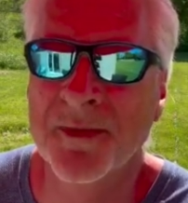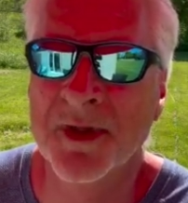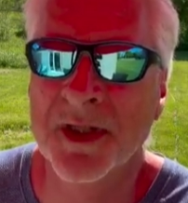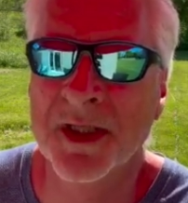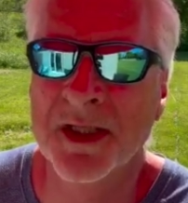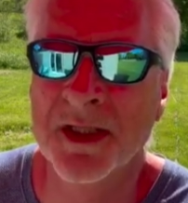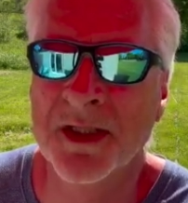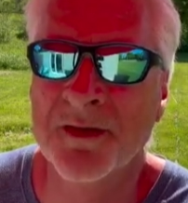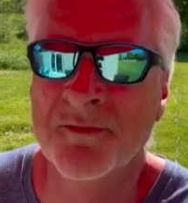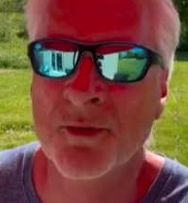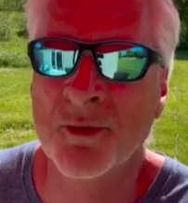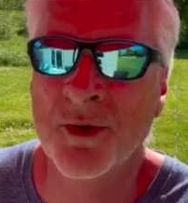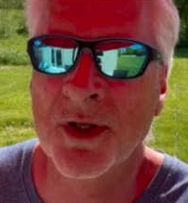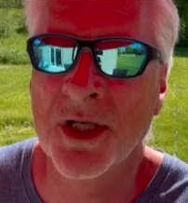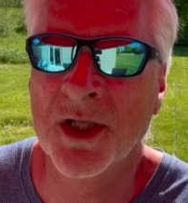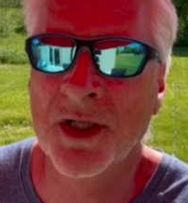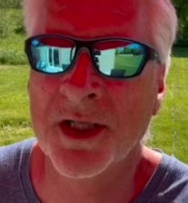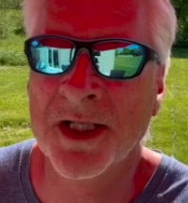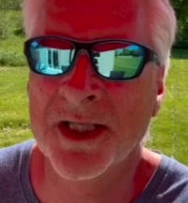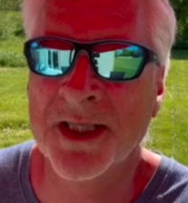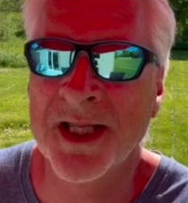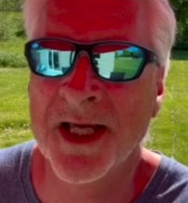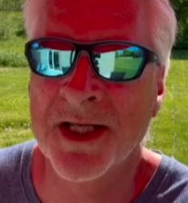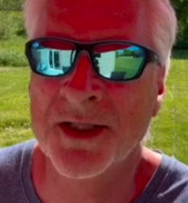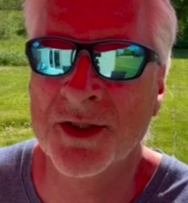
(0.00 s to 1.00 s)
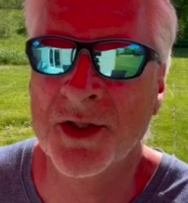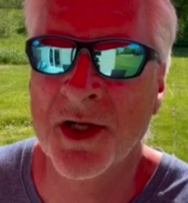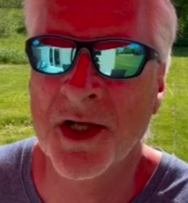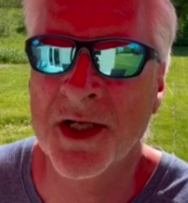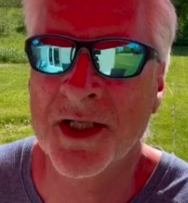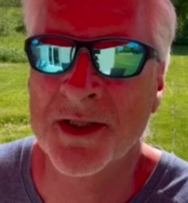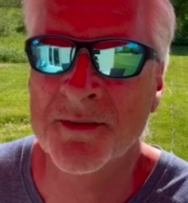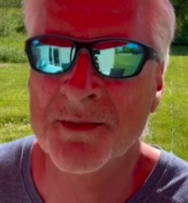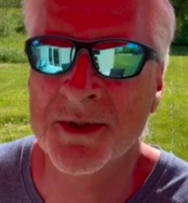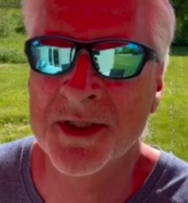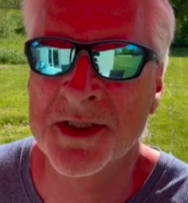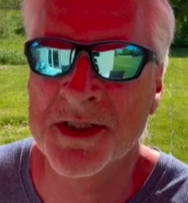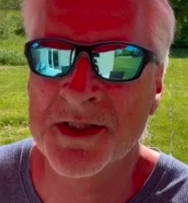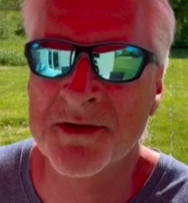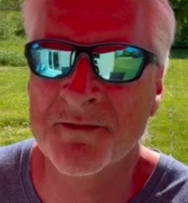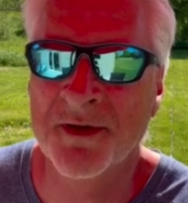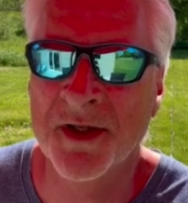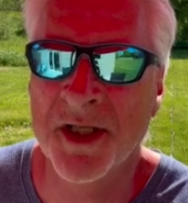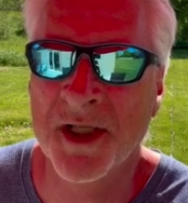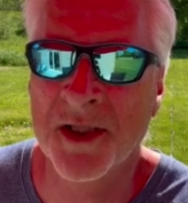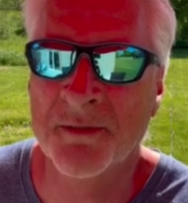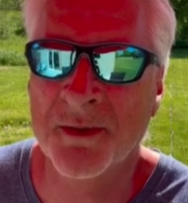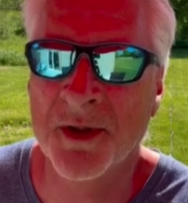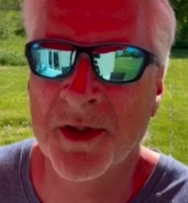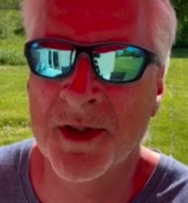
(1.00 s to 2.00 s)
if you want to look at that document, it's
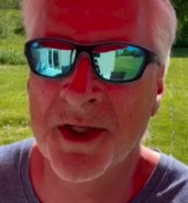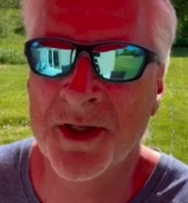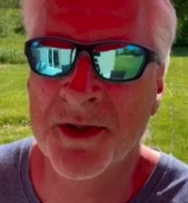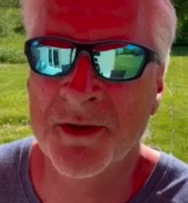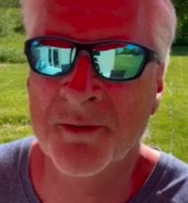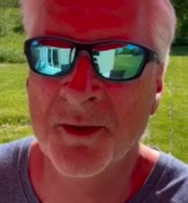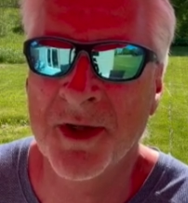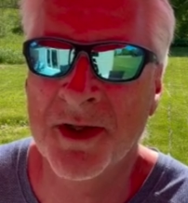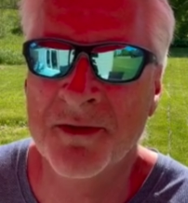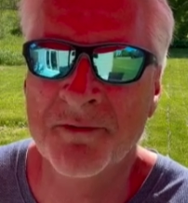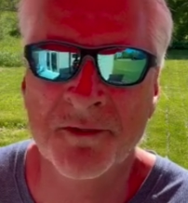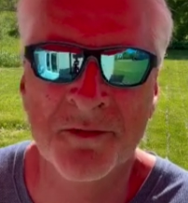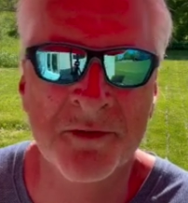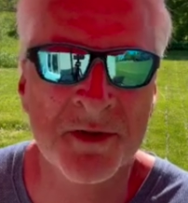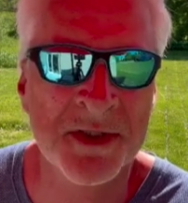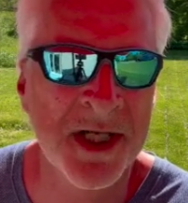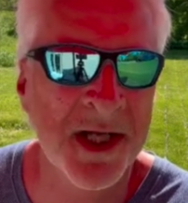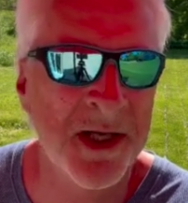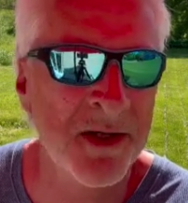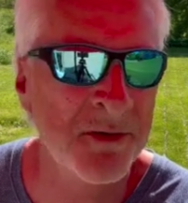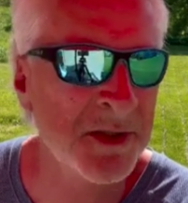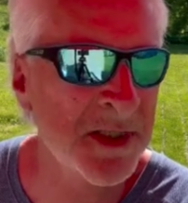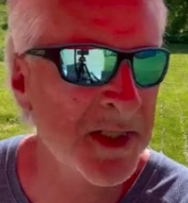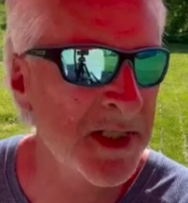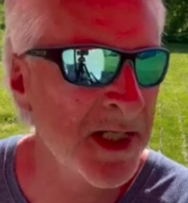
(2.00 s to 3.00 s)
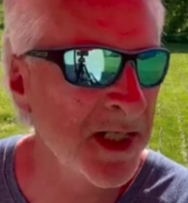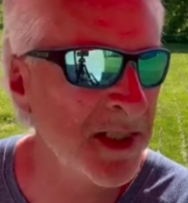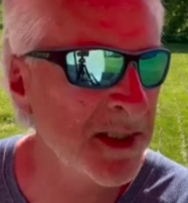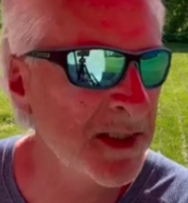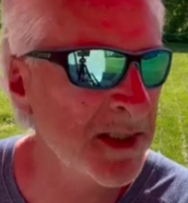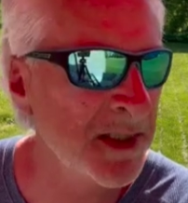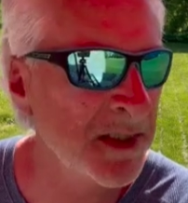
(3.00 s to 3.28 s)
available on the Renfrew Town site.